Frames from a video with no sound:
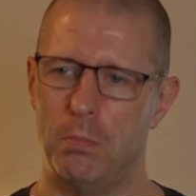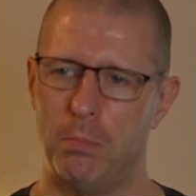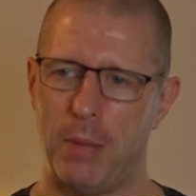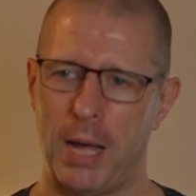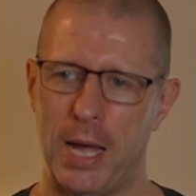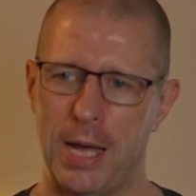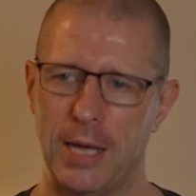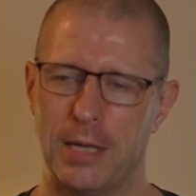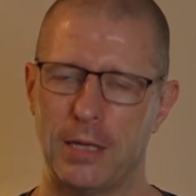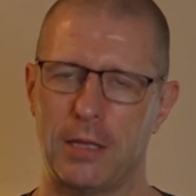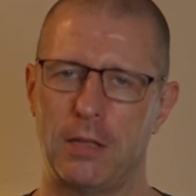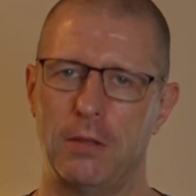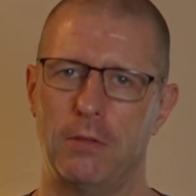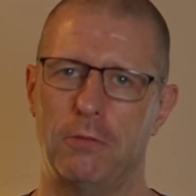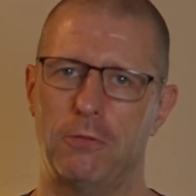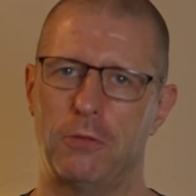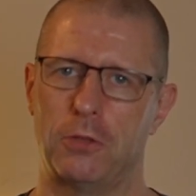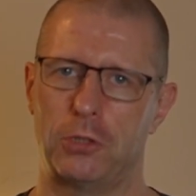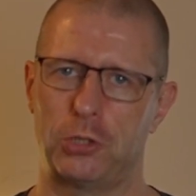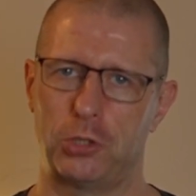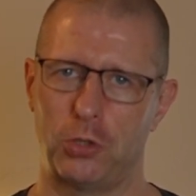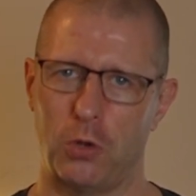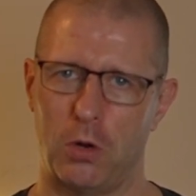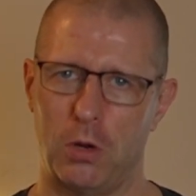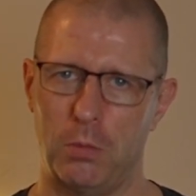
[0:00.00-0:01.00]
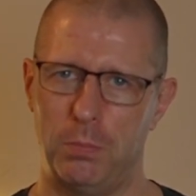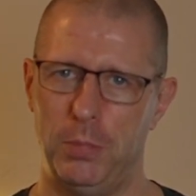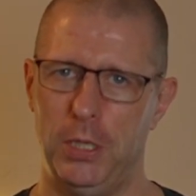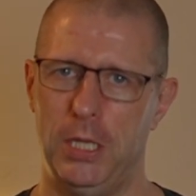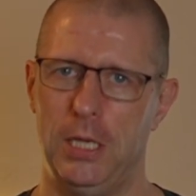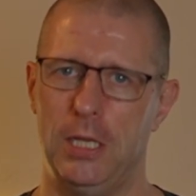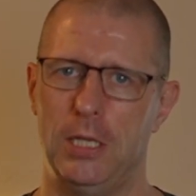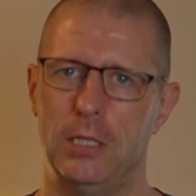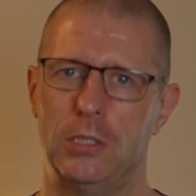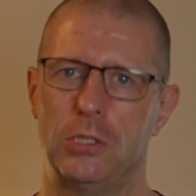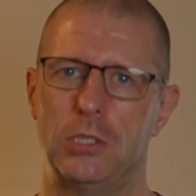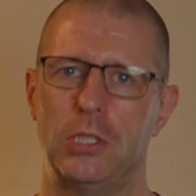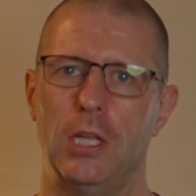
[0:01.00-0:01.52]
back for short
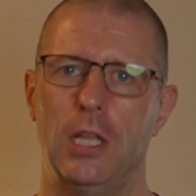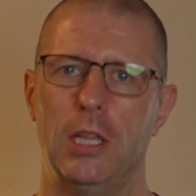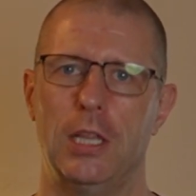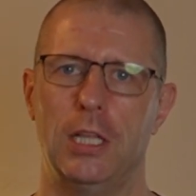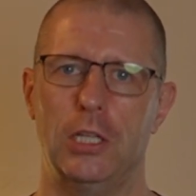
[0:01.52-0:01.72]
periods